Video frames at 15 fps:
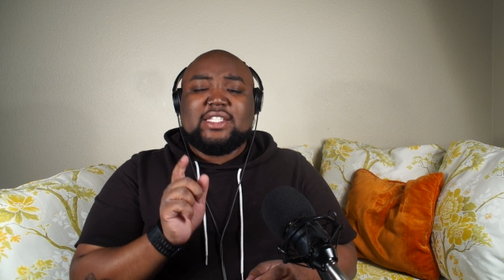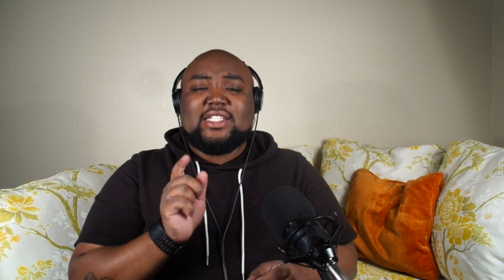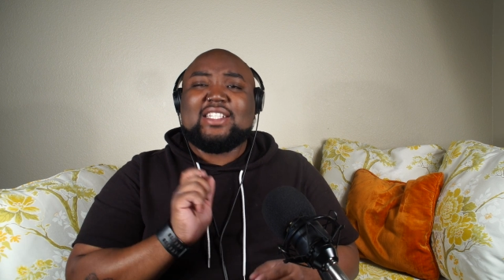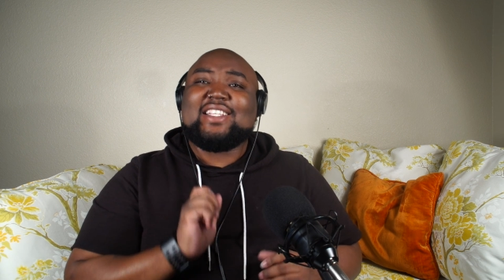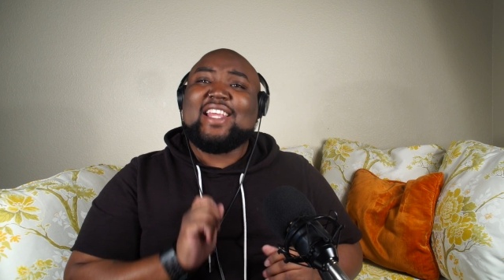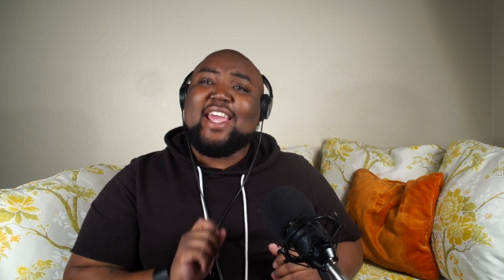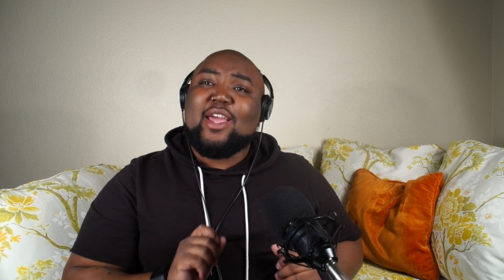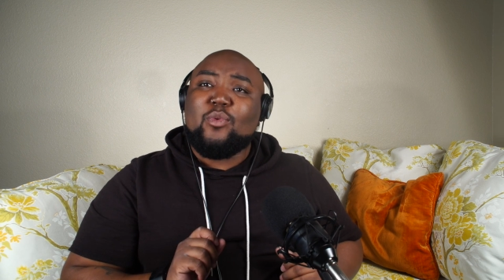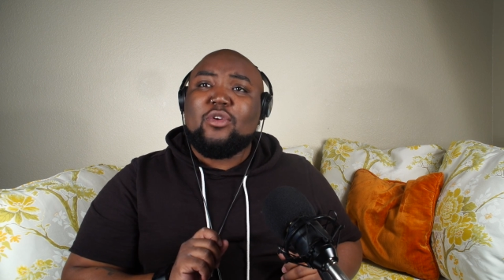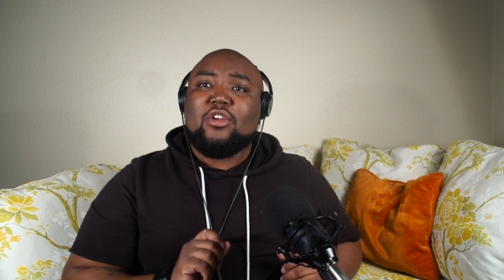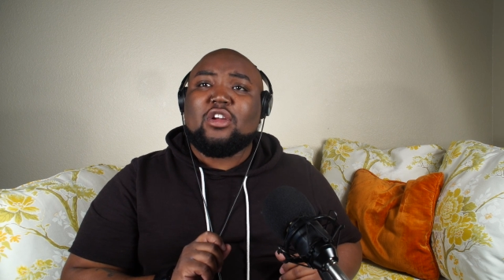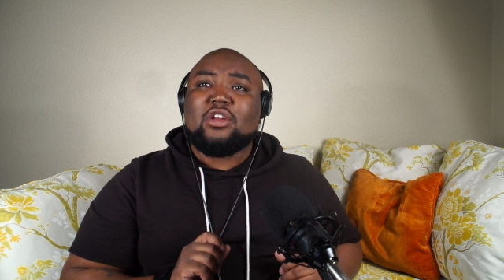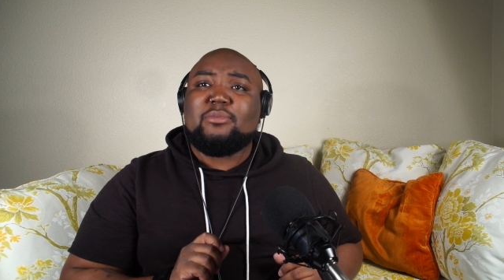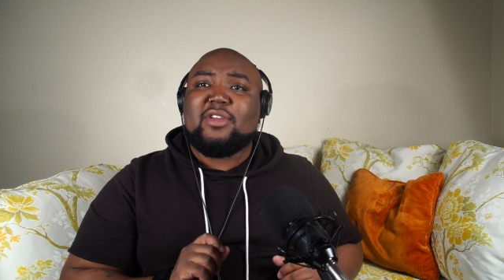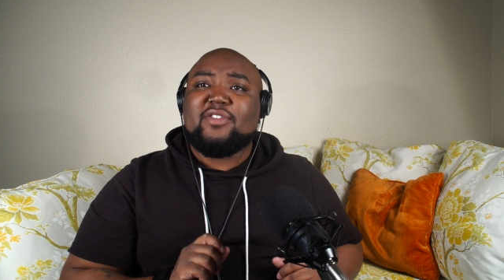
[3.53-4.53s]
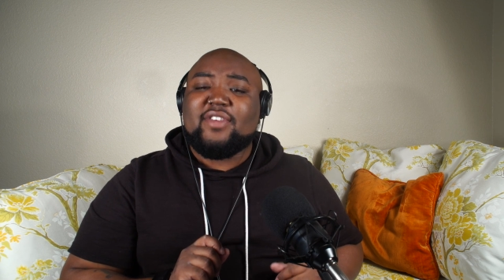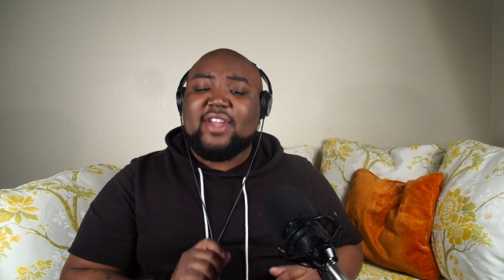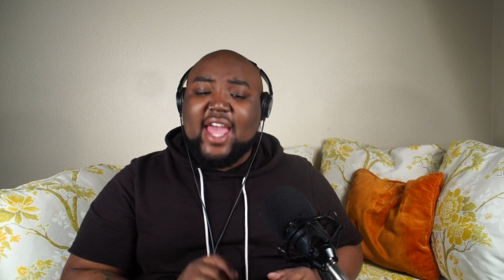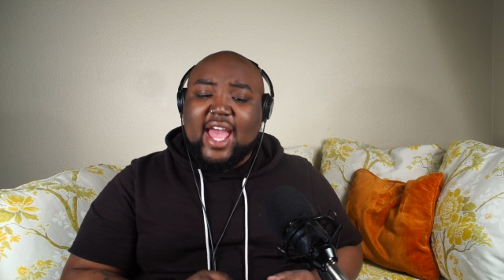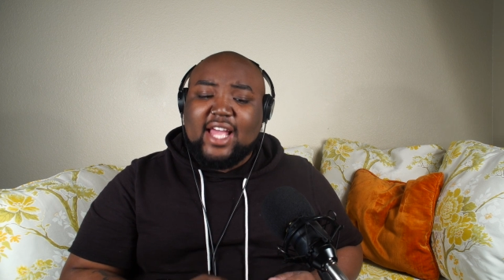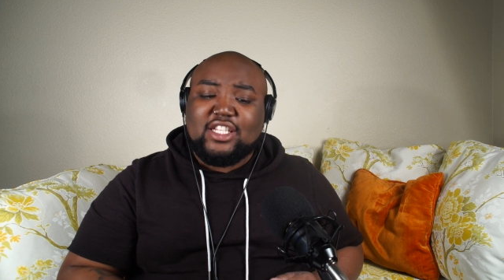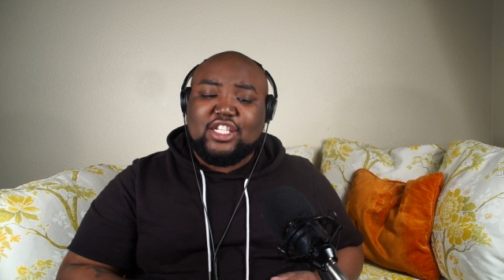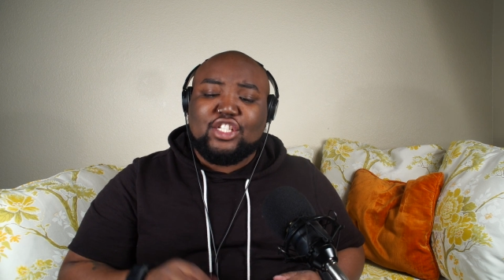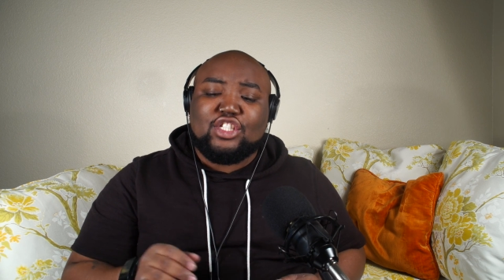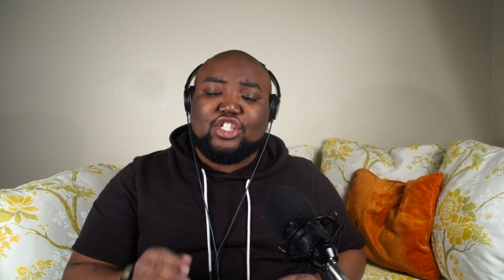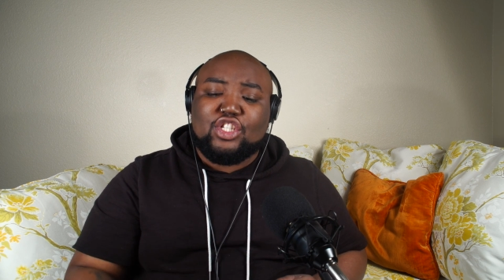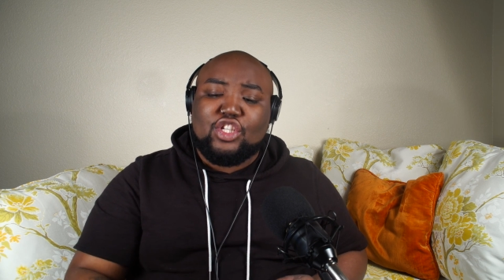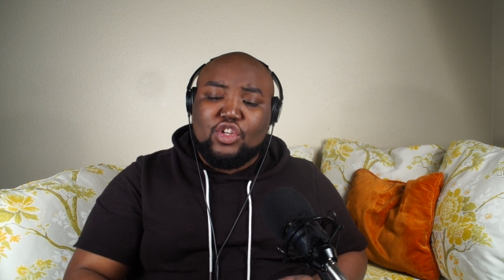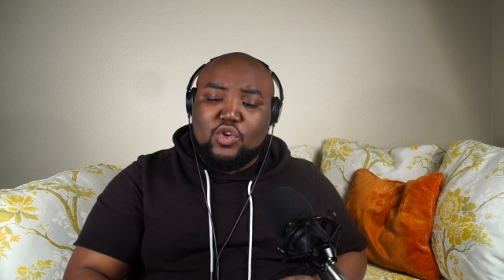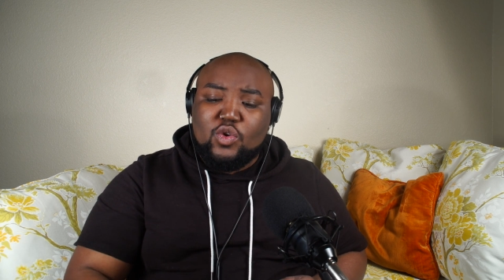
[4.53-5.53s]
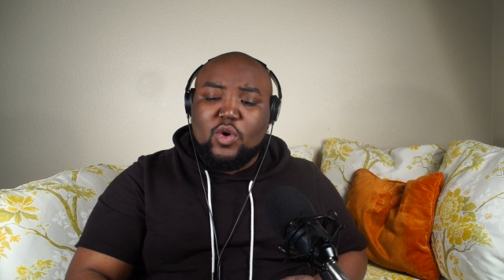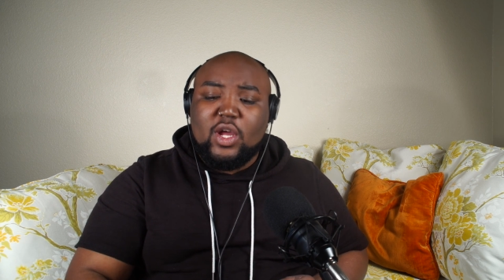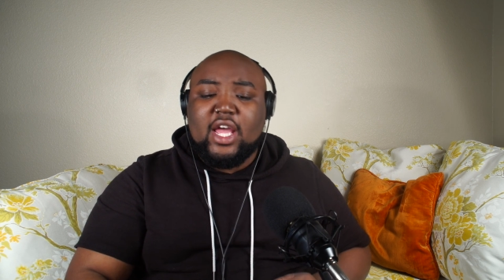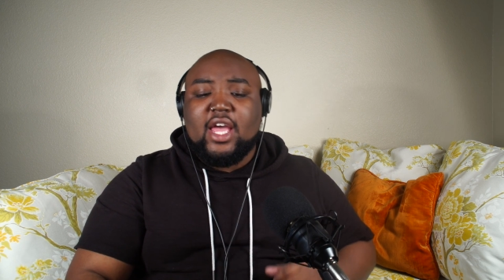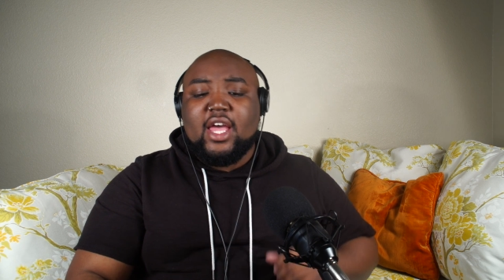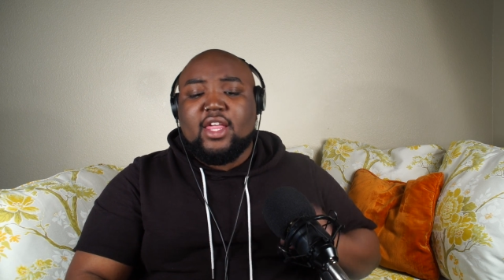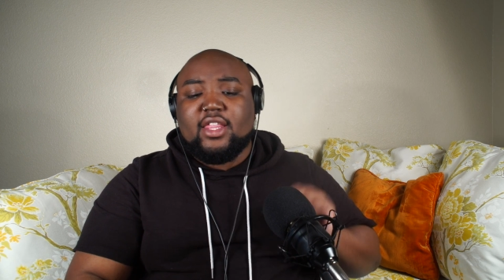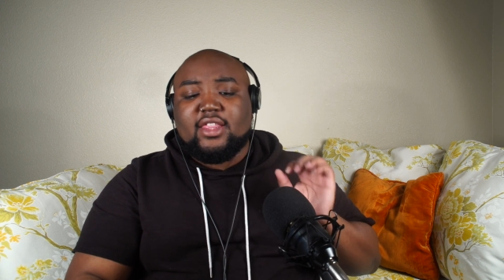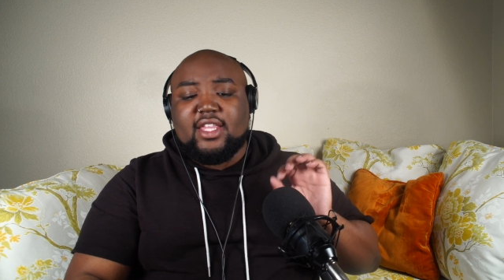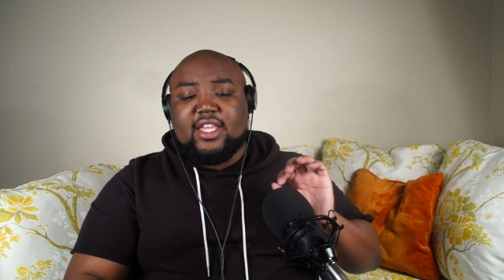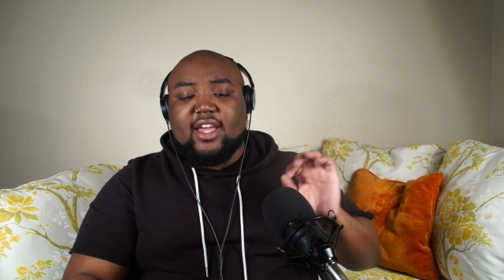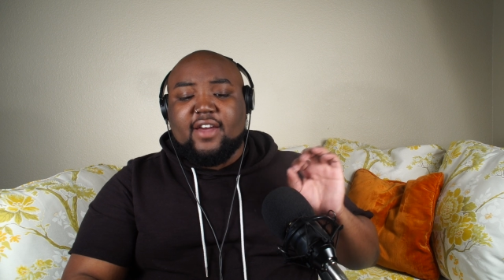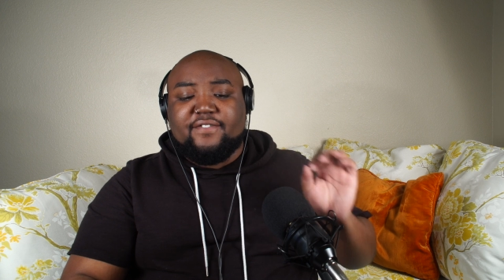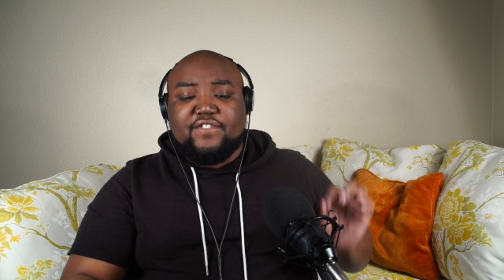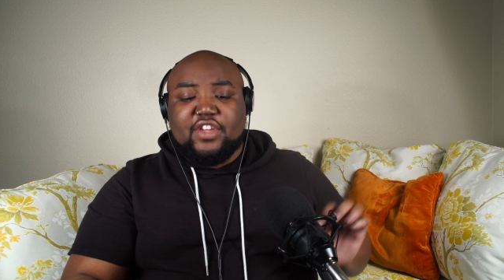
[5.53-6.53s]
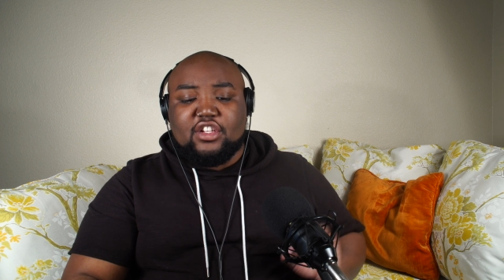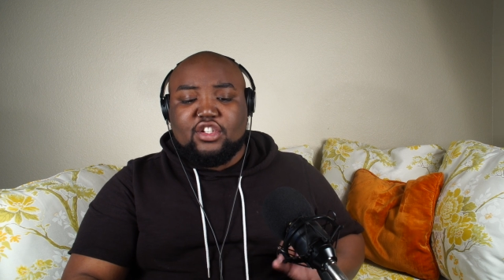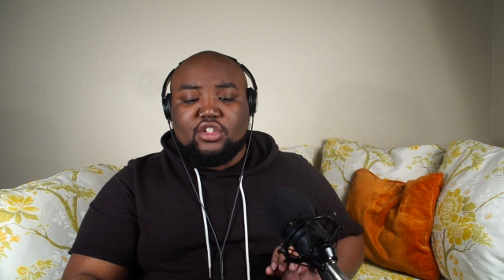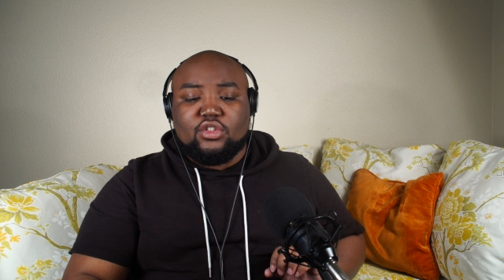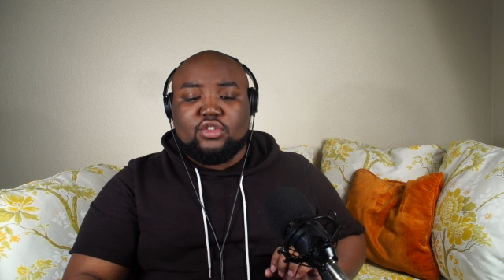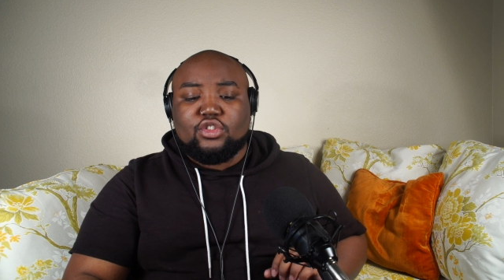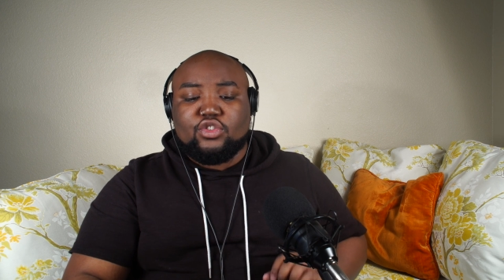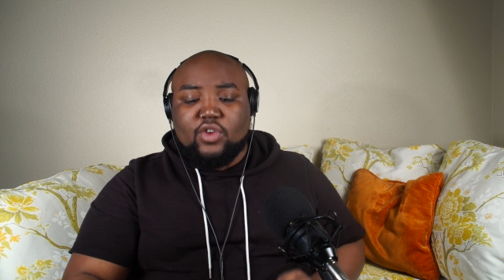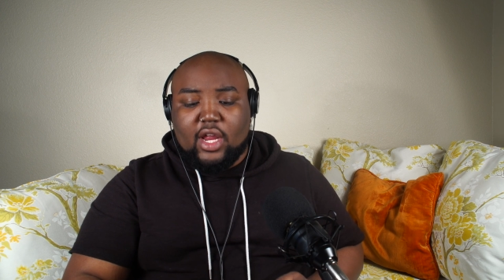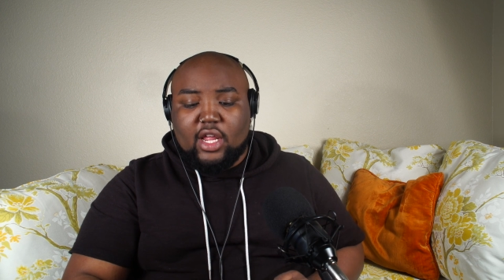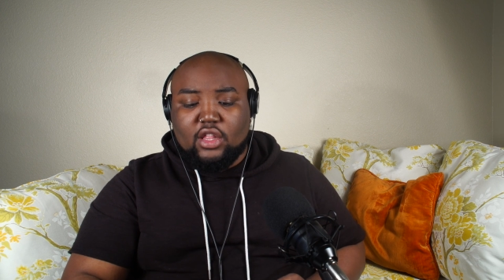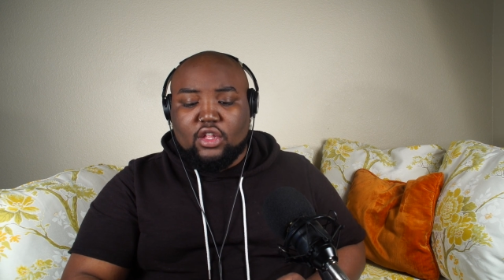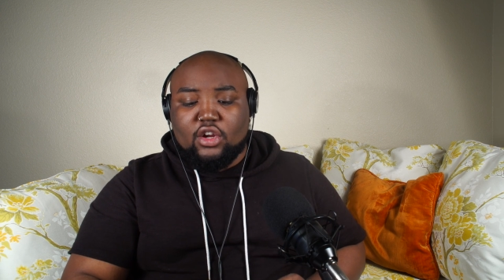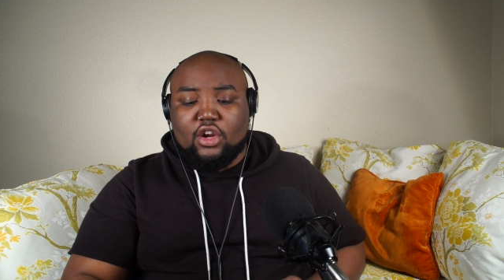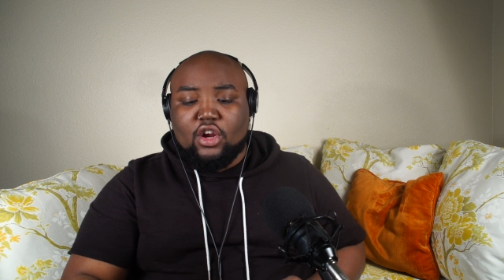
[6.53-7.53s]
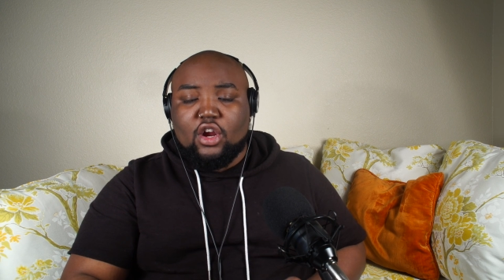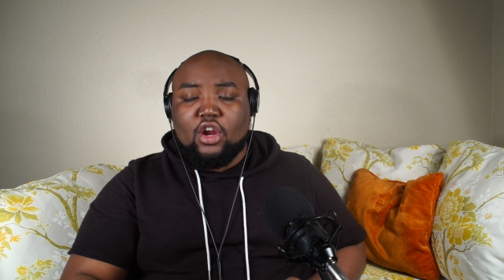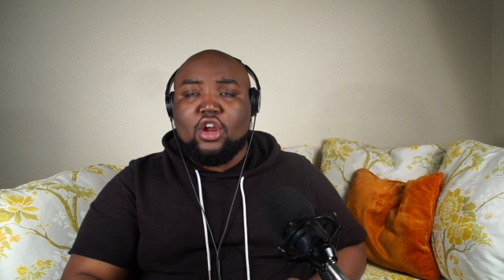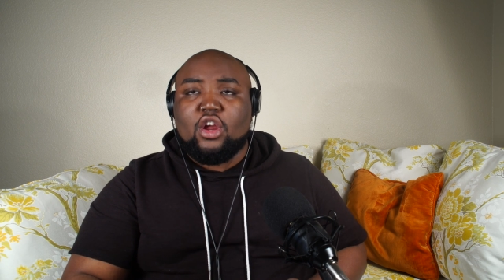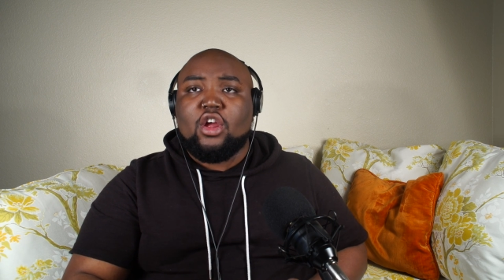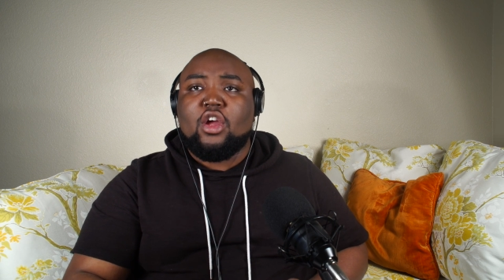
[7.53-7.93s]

Today we are going to be reacting to the official trailer